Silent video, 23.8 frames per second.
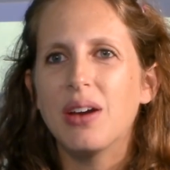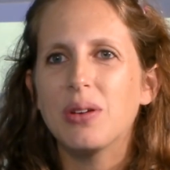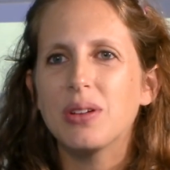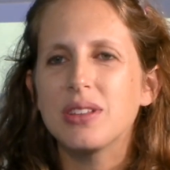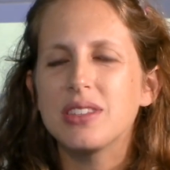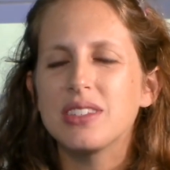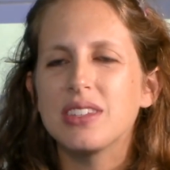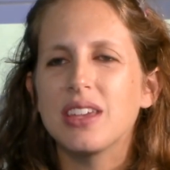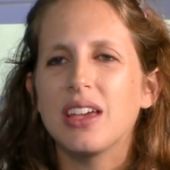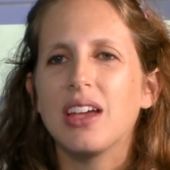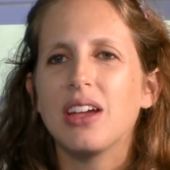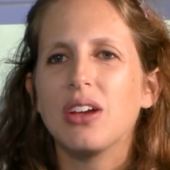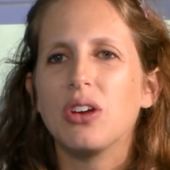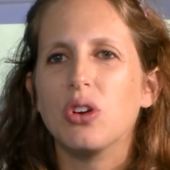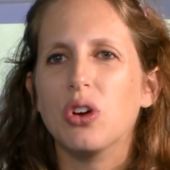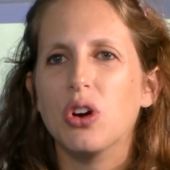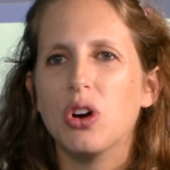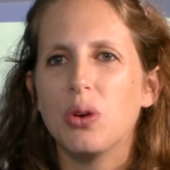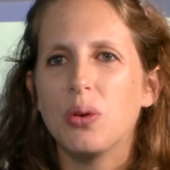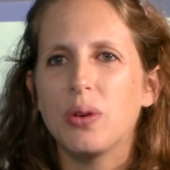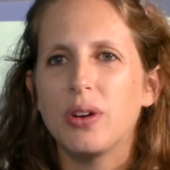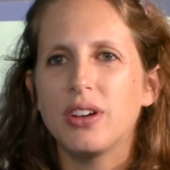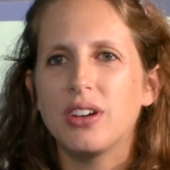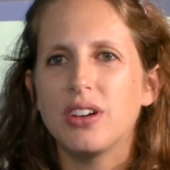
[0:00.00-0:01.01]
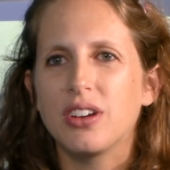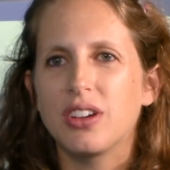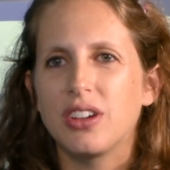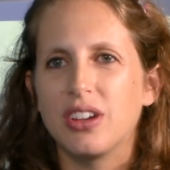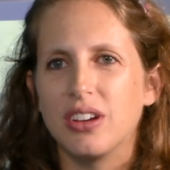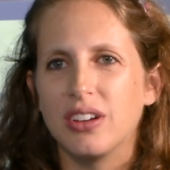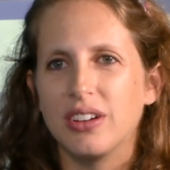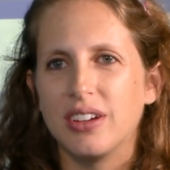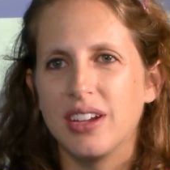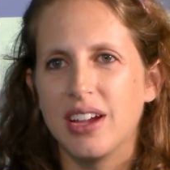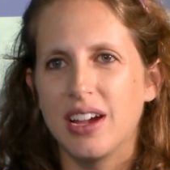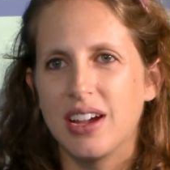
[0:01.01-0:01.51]
I would say go where your
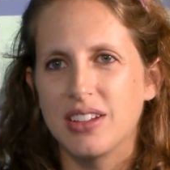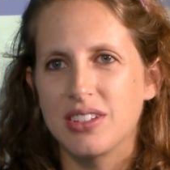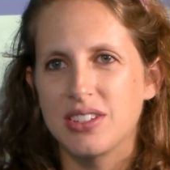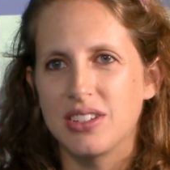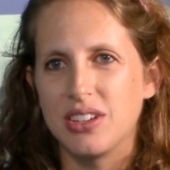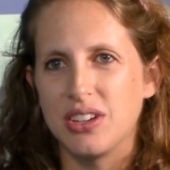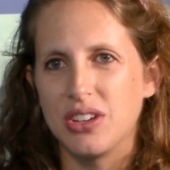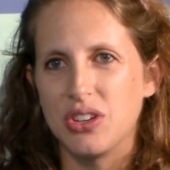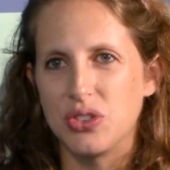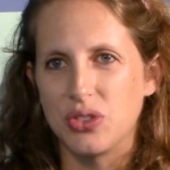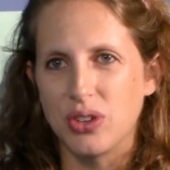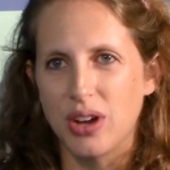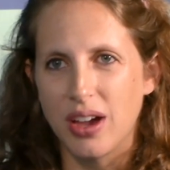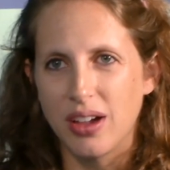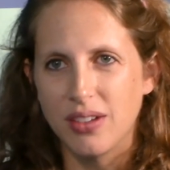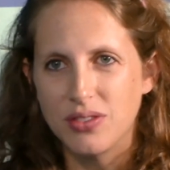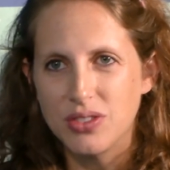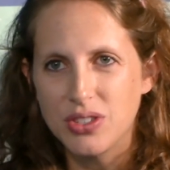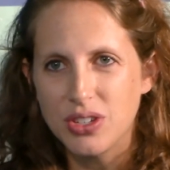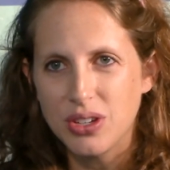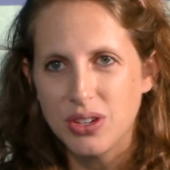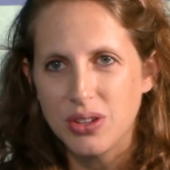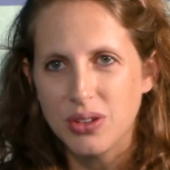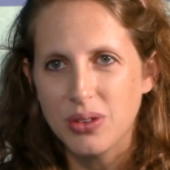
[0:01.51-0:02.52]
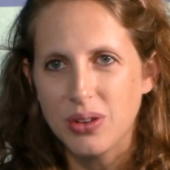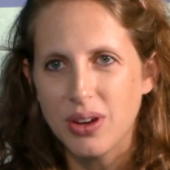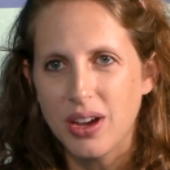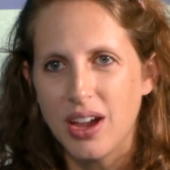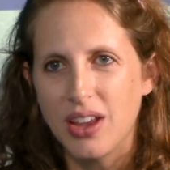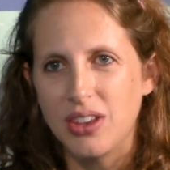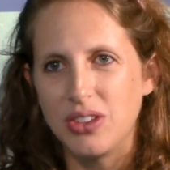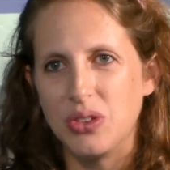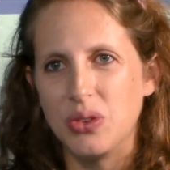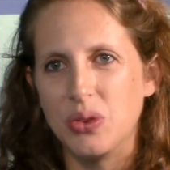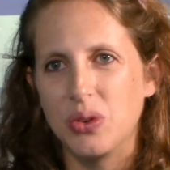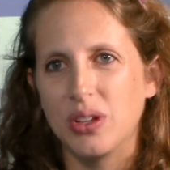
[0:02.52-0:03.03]
curiosity drives you,
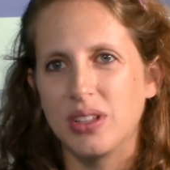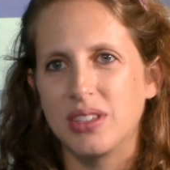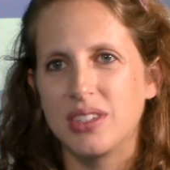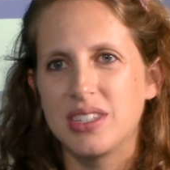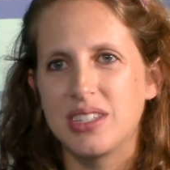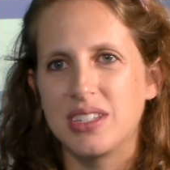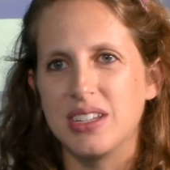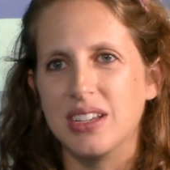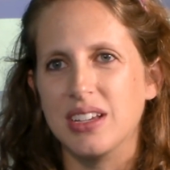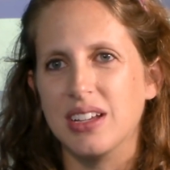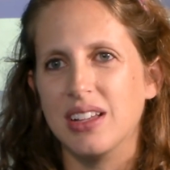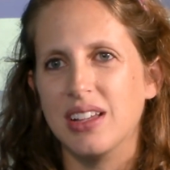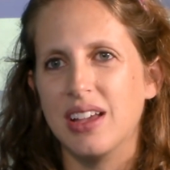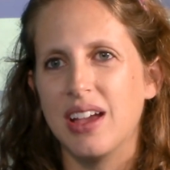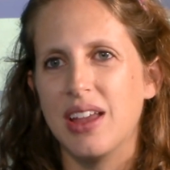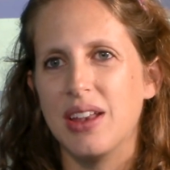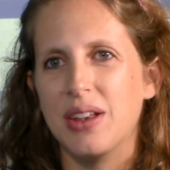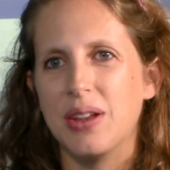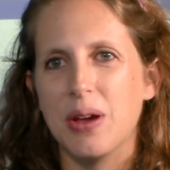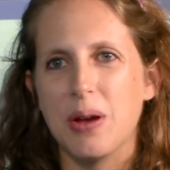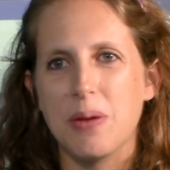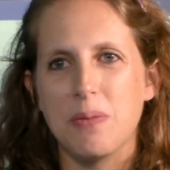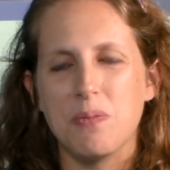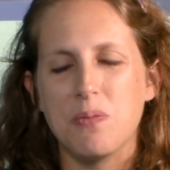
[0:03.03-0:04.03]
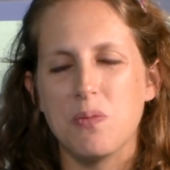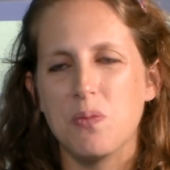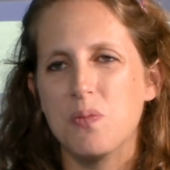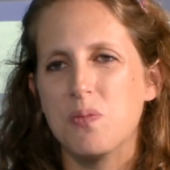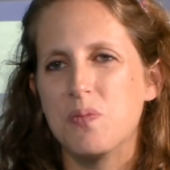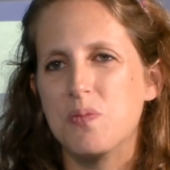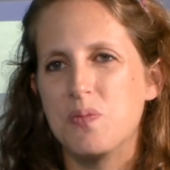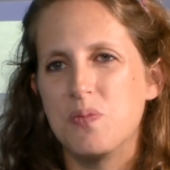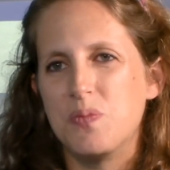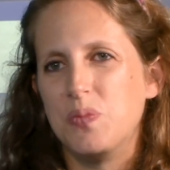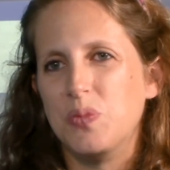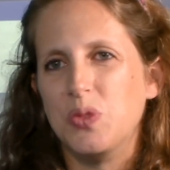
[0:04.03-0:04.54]
and you could still end up
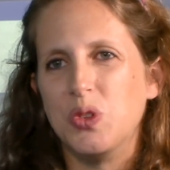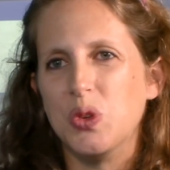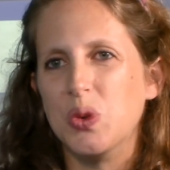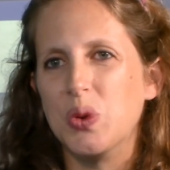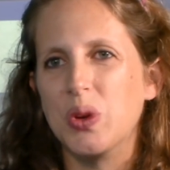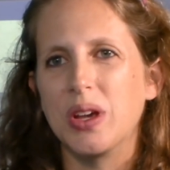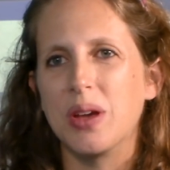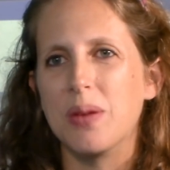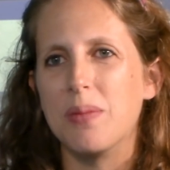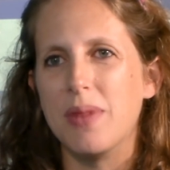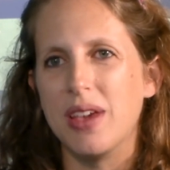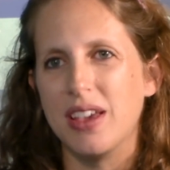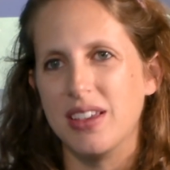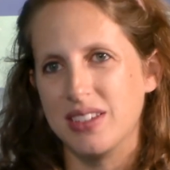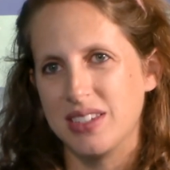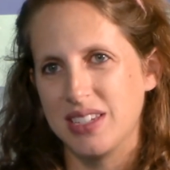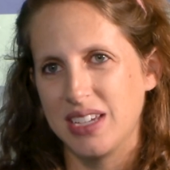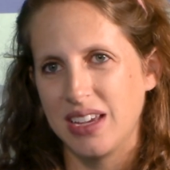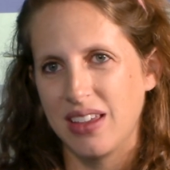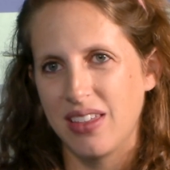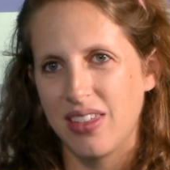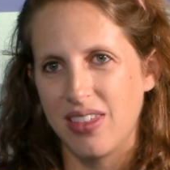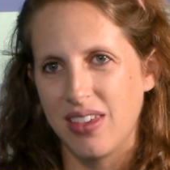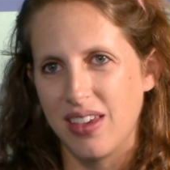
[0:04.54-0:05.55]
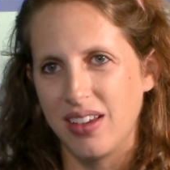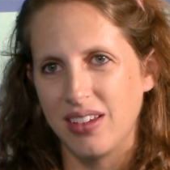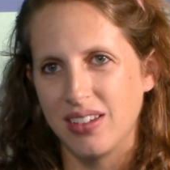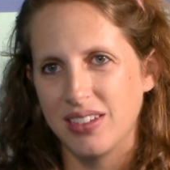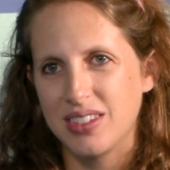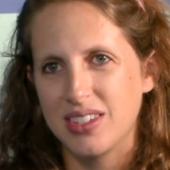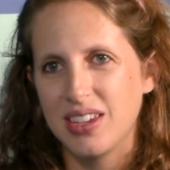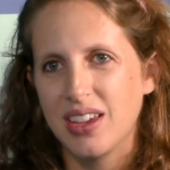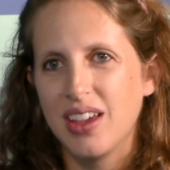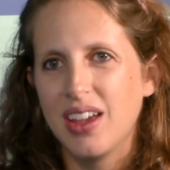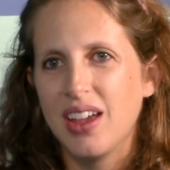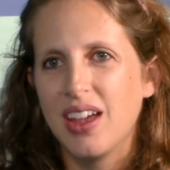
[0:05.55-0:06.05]
doing amazing
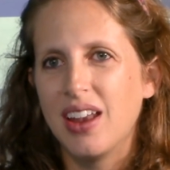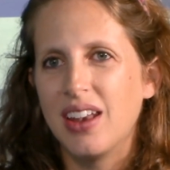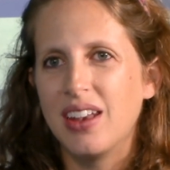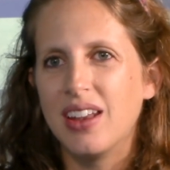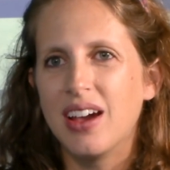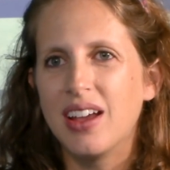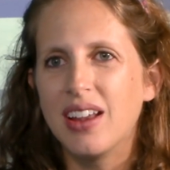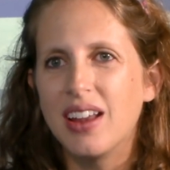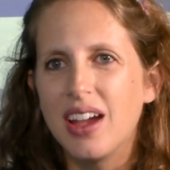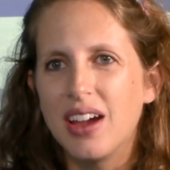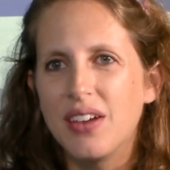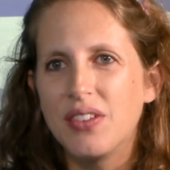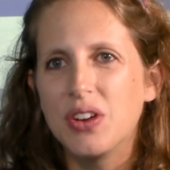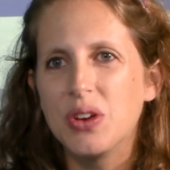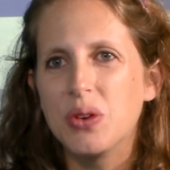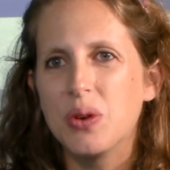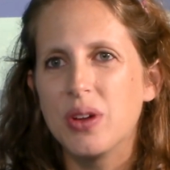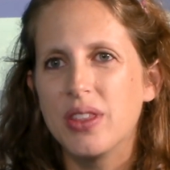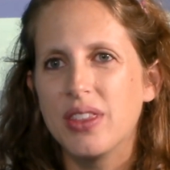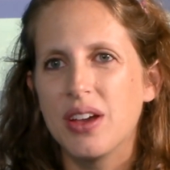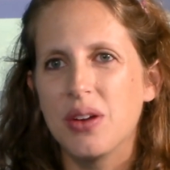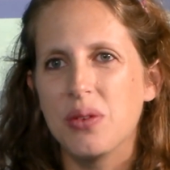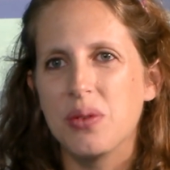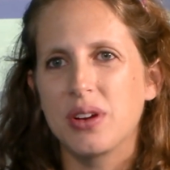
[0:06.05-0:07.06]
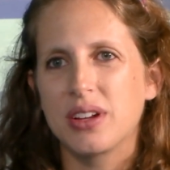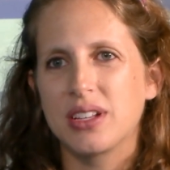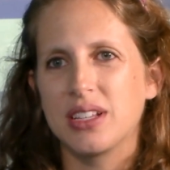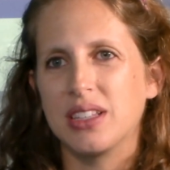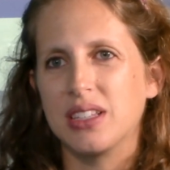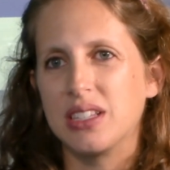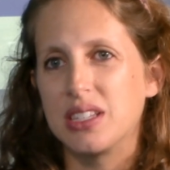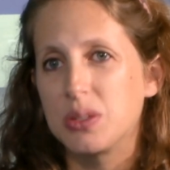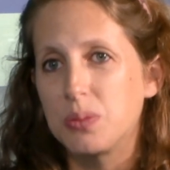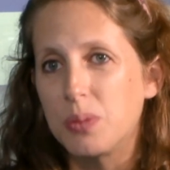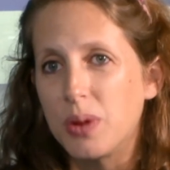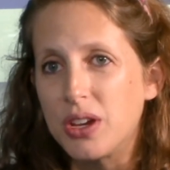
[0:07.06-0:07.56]
things. Not everyone that works at
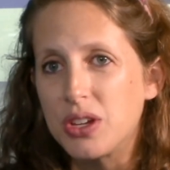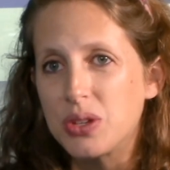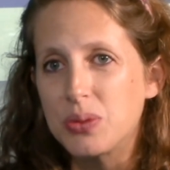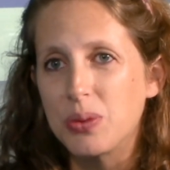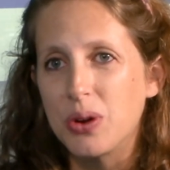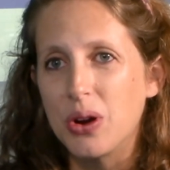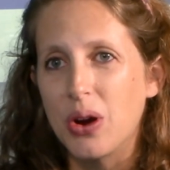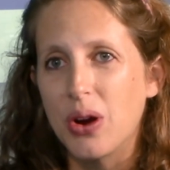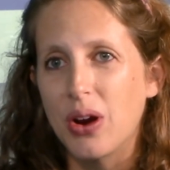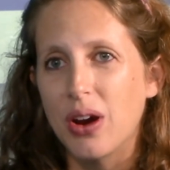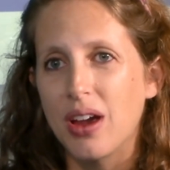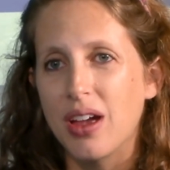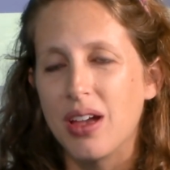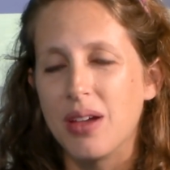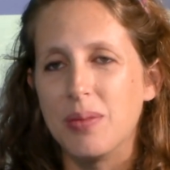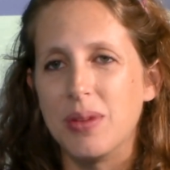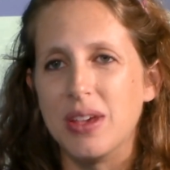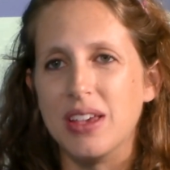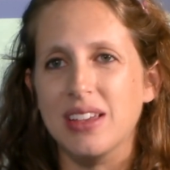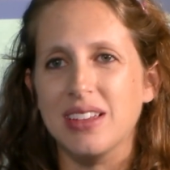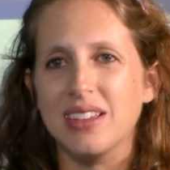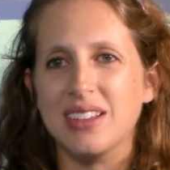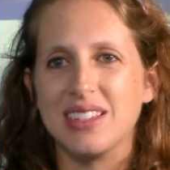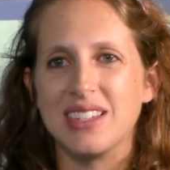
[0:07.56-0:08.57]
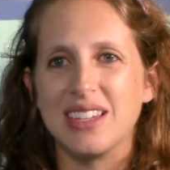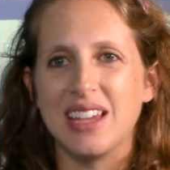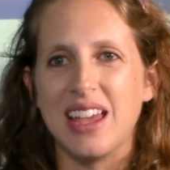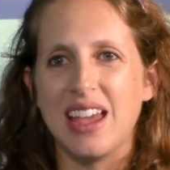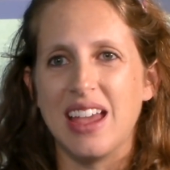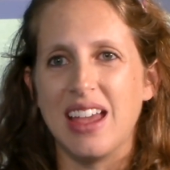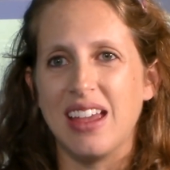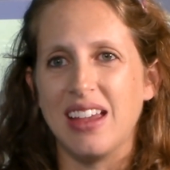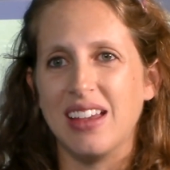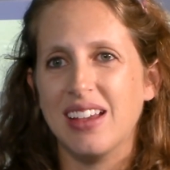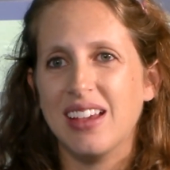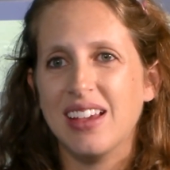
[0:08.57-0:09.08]
the space program is
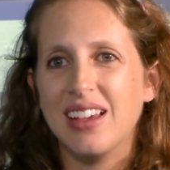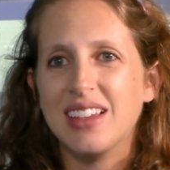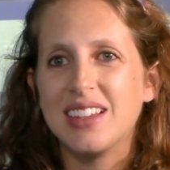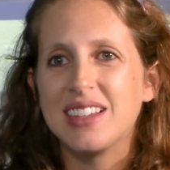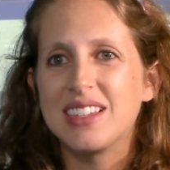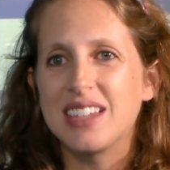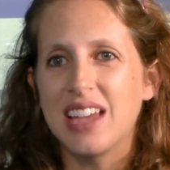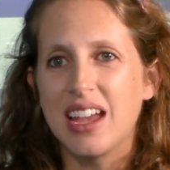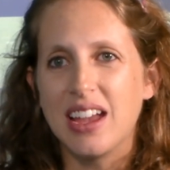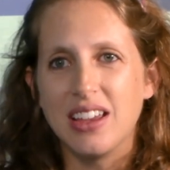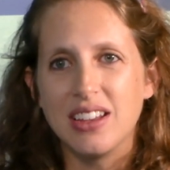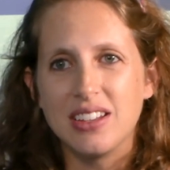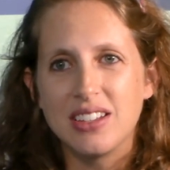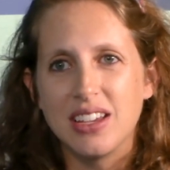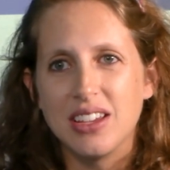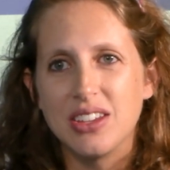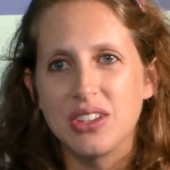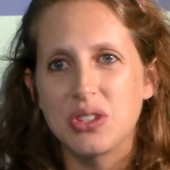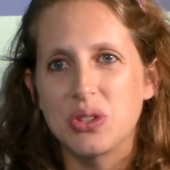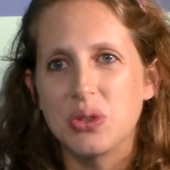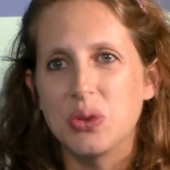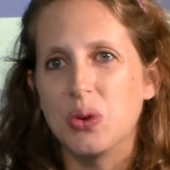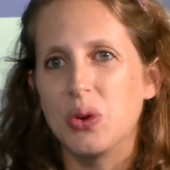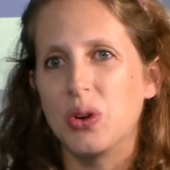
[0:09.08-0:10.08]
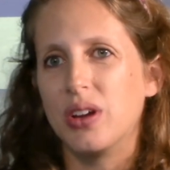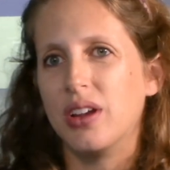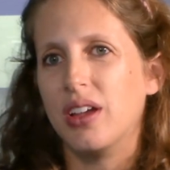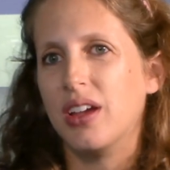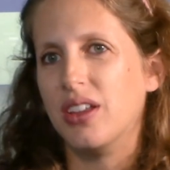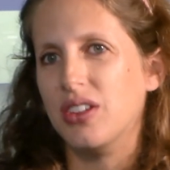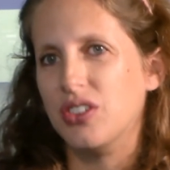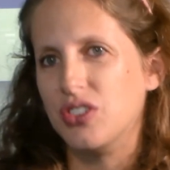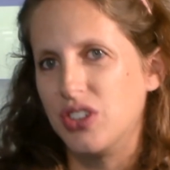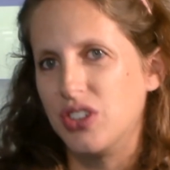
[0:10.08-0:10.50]
a scientist or an